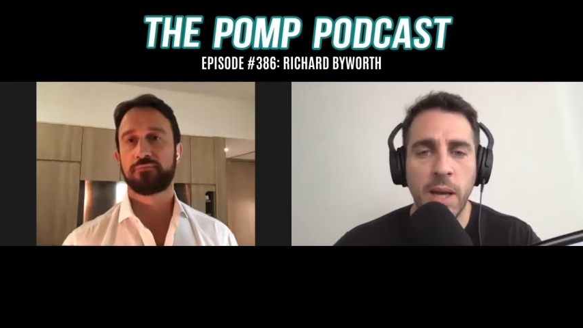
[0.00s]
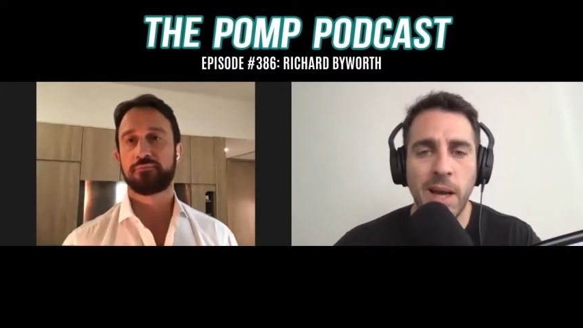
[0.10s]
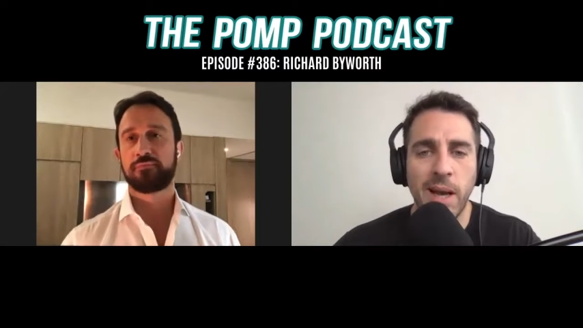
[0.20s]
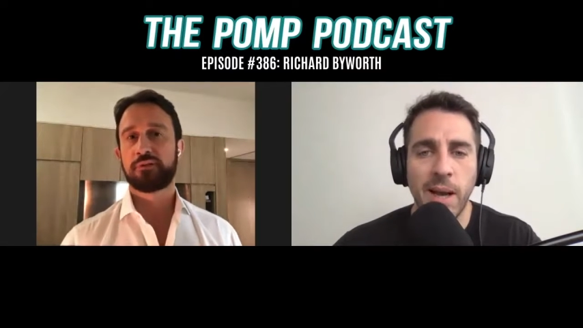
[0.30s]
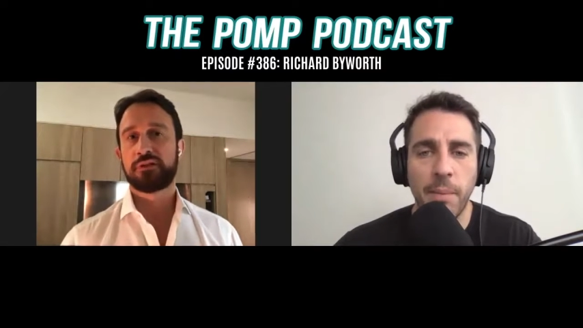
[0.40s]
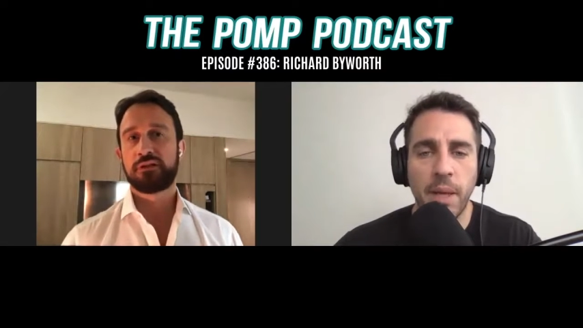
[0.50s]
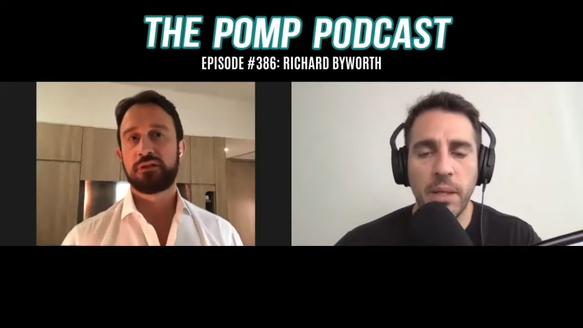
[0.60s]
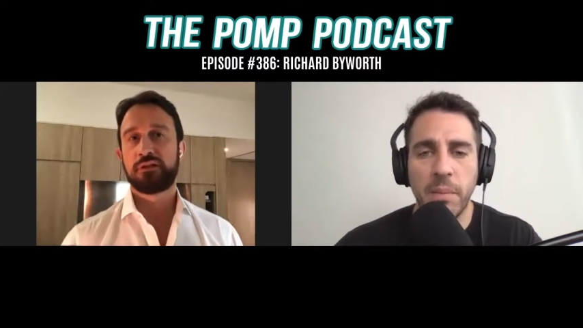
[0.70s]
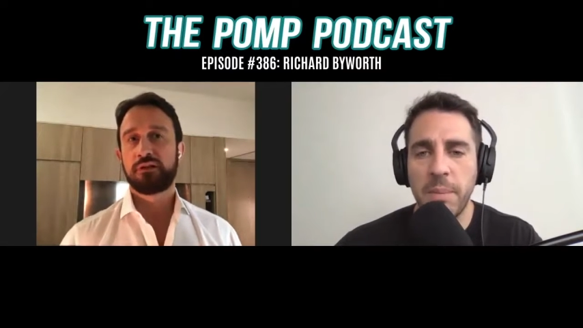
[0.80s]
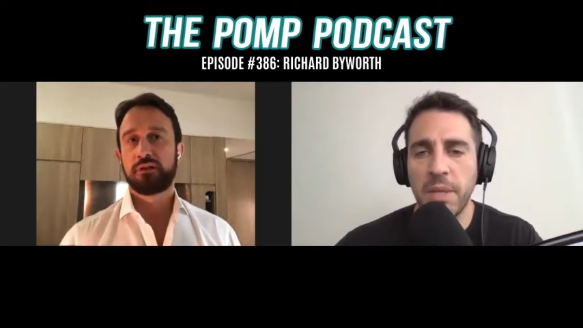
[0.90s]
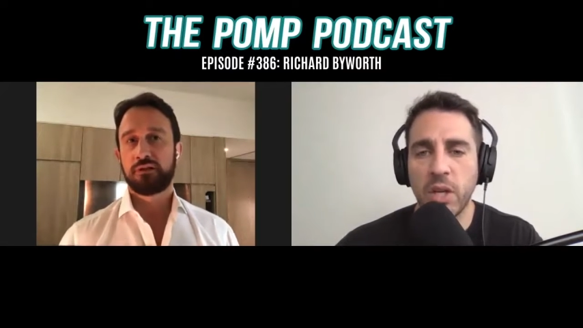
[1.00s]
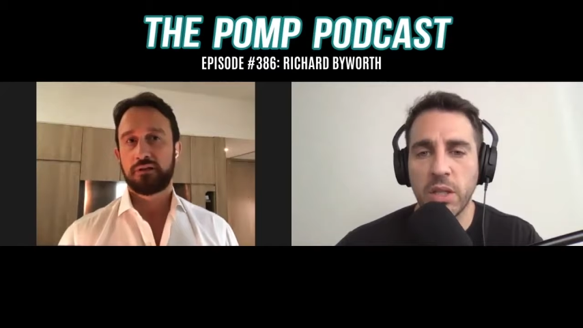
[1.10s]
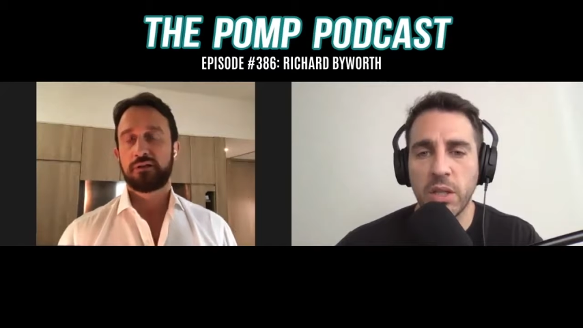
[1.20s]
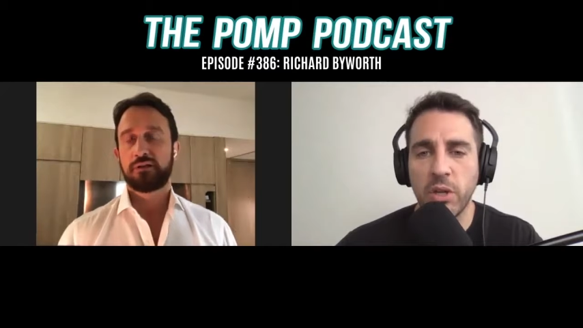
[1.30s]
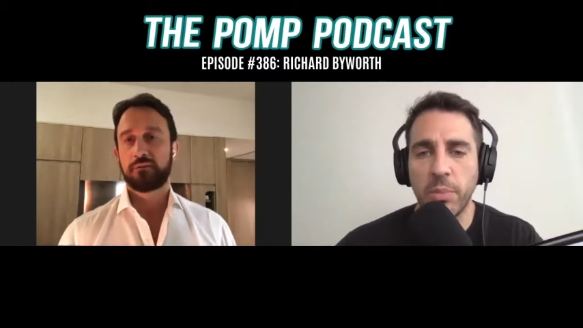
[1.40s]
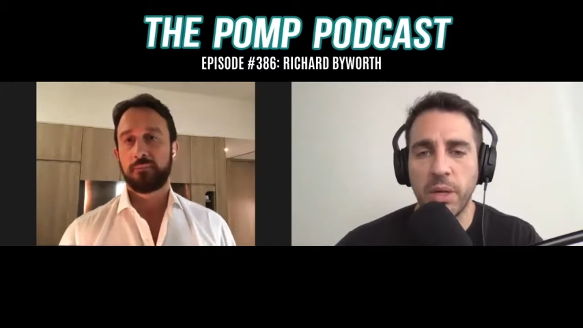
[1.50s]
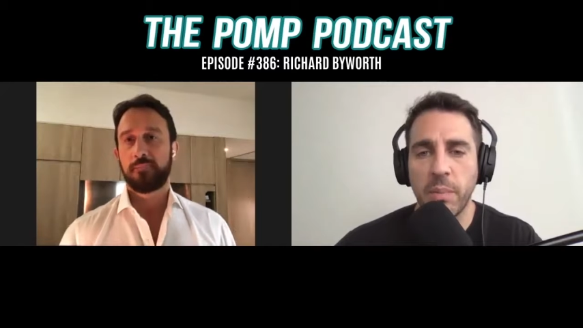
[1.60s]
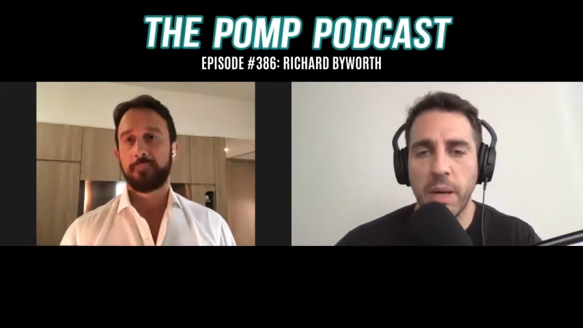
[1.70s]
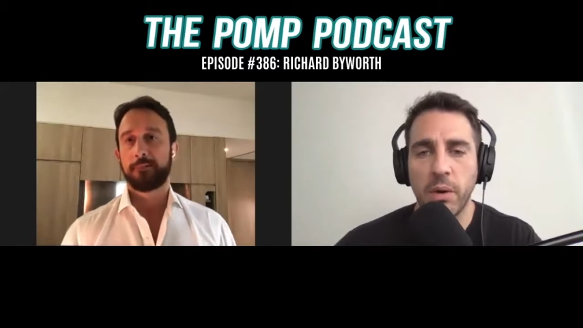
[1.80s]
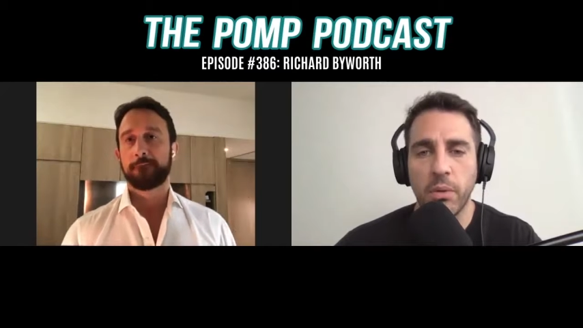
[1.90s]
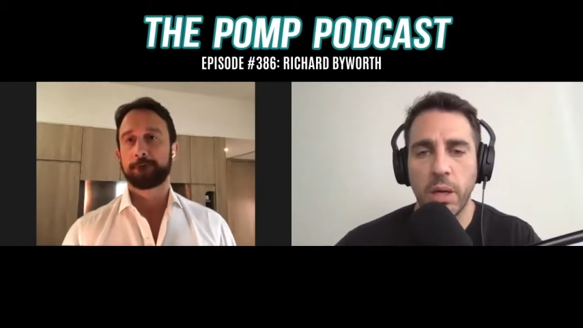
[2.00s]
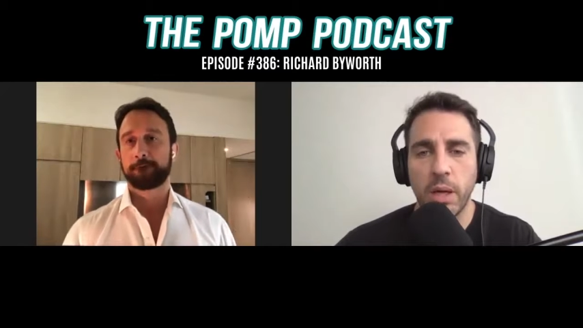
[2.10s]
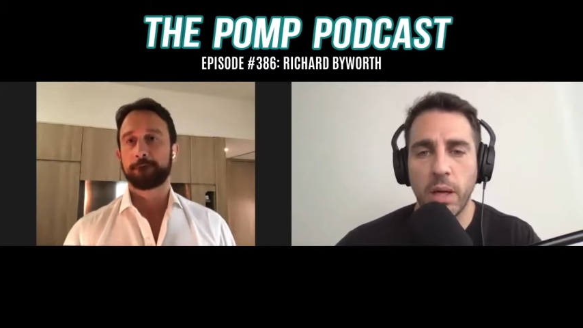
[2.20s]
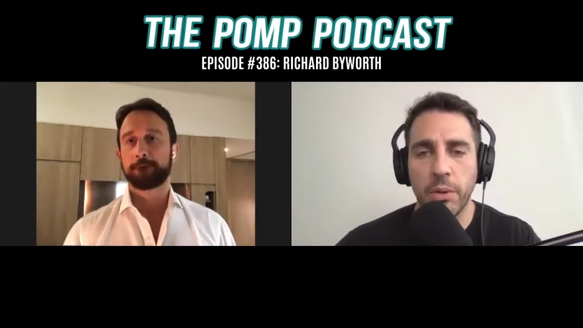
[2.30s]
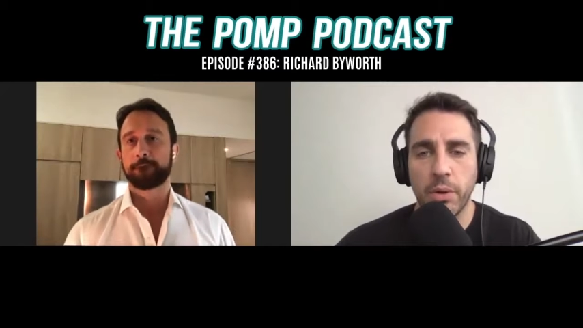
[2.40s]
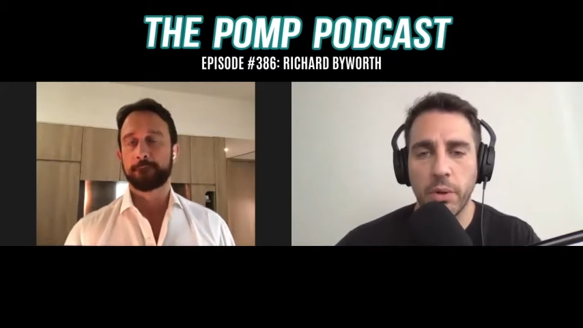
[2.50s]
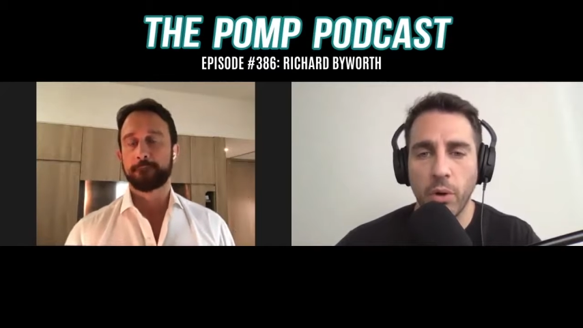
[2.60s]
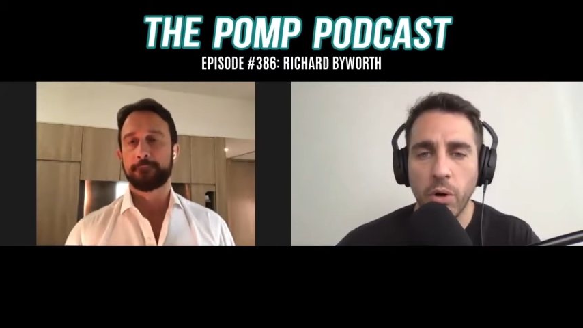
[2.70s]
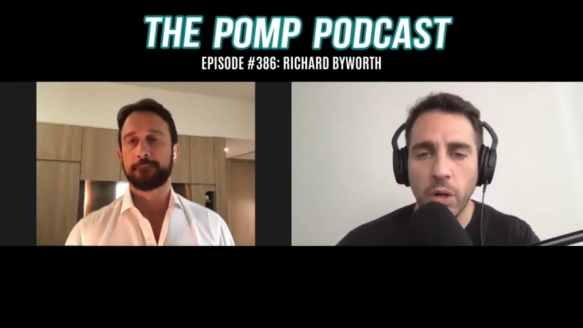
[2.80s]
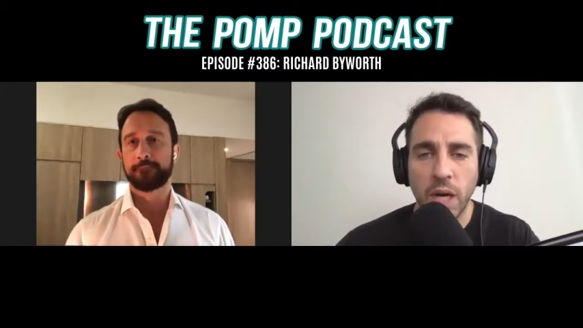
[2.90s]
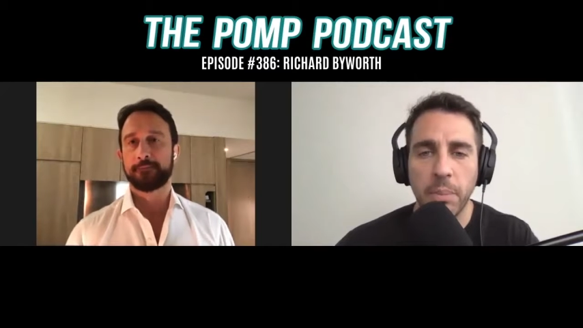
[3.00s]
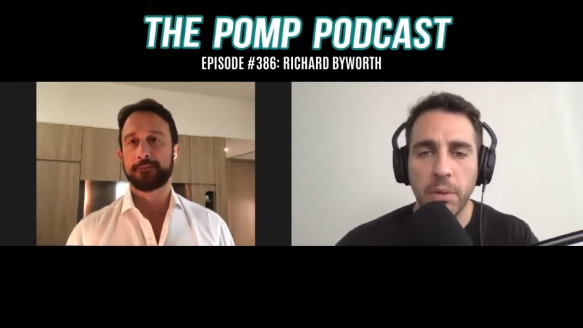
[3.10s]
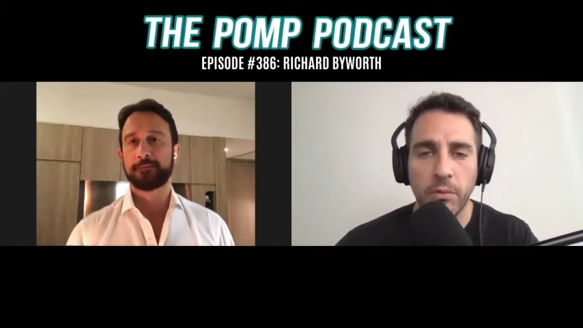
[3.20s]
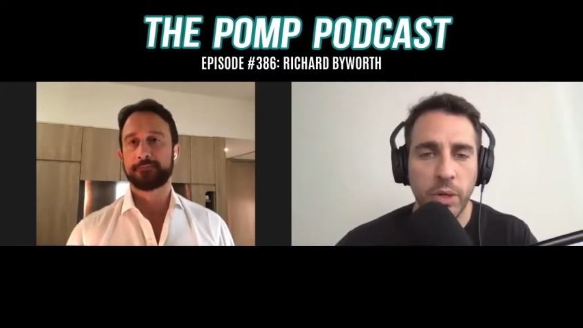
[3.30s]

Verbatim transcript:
Speaker 1: And maybe talk a little bit about, there are a couple of